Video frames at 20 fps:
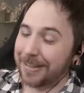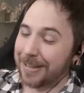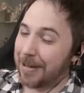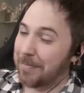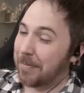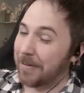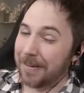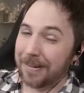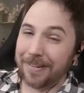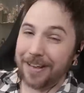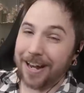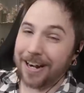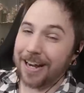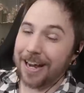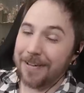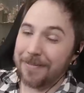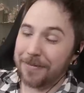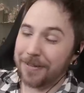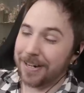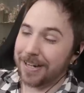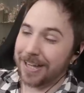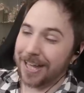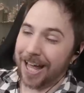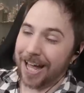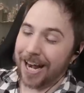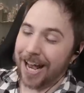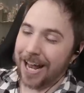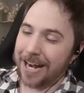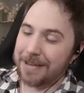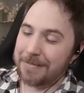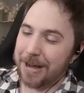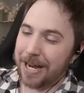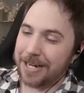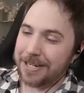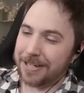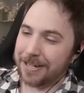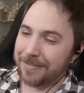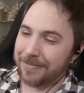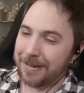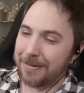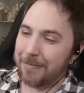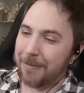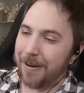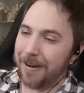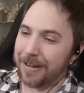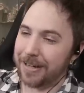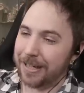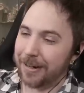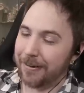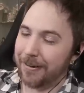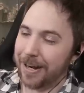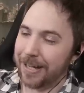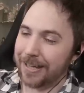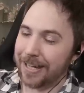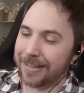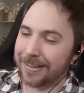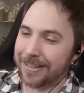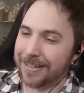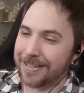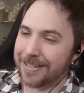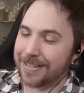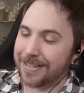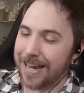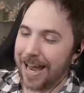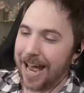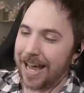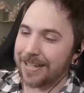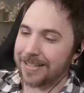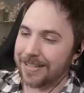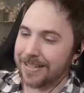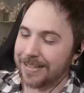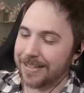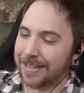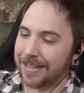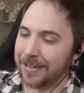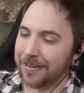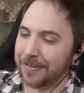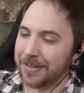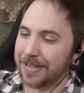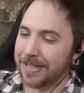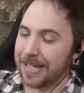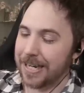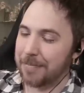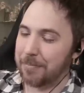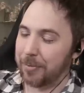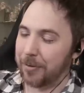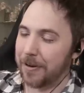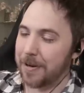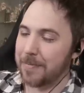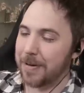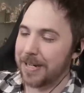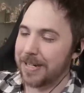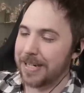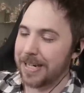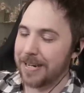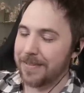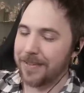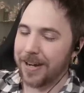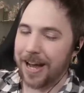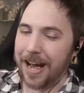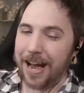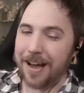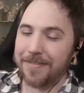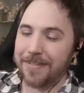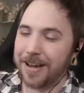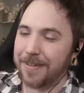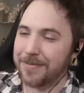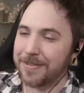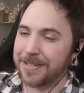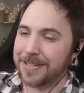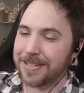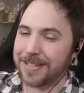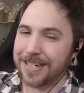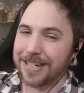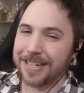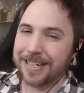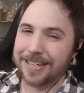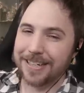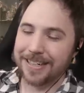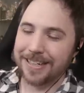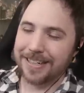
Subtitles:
They put a lot of effort into that animation of him walking away like the sassiest little prima diva I've ever seen.